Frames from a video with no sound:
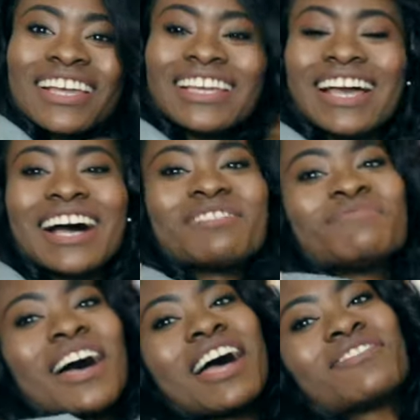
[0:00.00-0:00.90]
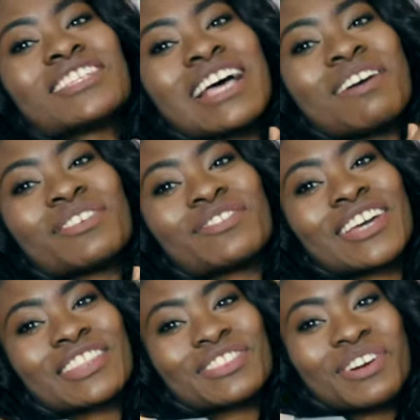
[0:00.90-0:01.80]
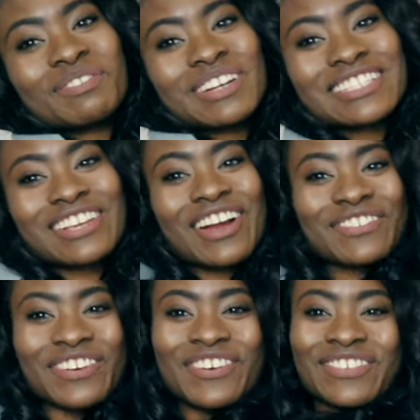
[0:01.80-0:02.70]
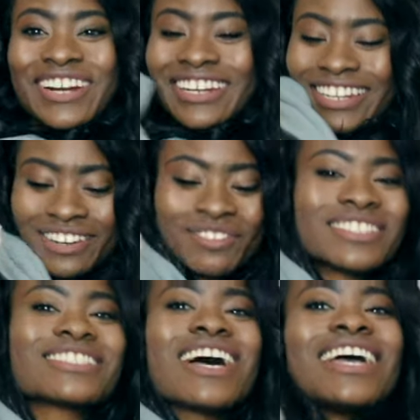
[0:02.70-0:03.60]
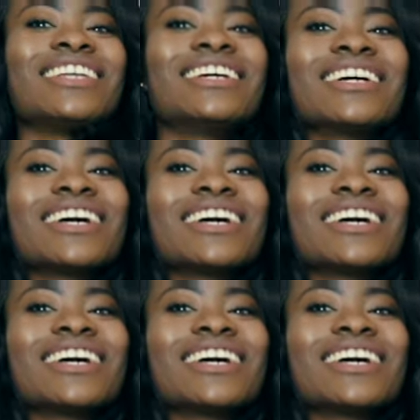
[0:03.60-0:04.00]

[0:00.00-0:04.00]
Yeah, I have this habit of like throwing my scarf over like one side.